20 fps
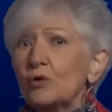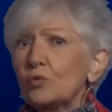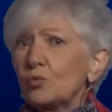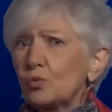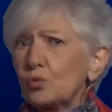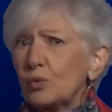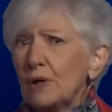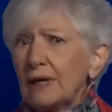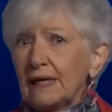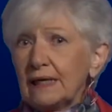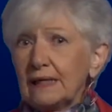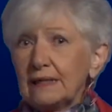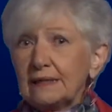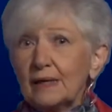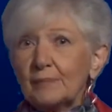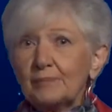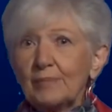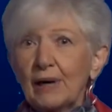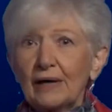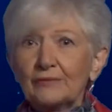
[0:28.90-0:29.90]
Read
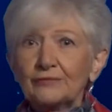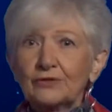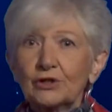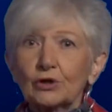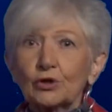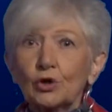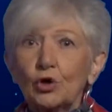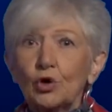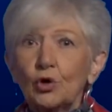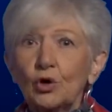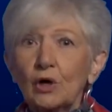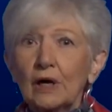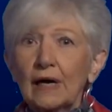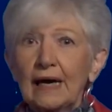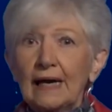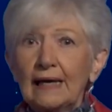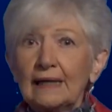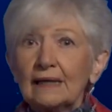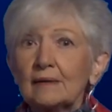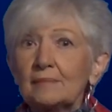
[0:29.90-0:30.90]
about the core
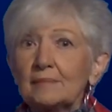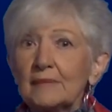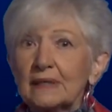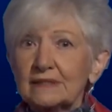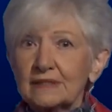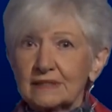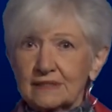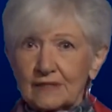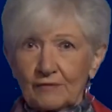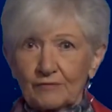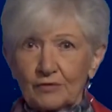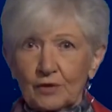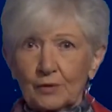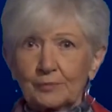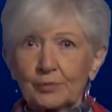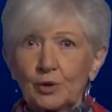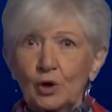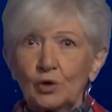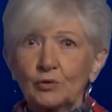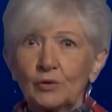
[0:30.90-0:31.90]
elements of the
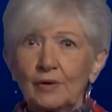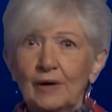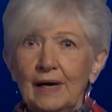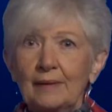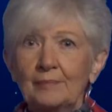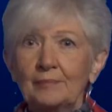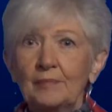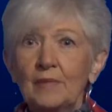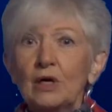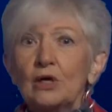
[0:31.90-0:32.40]
program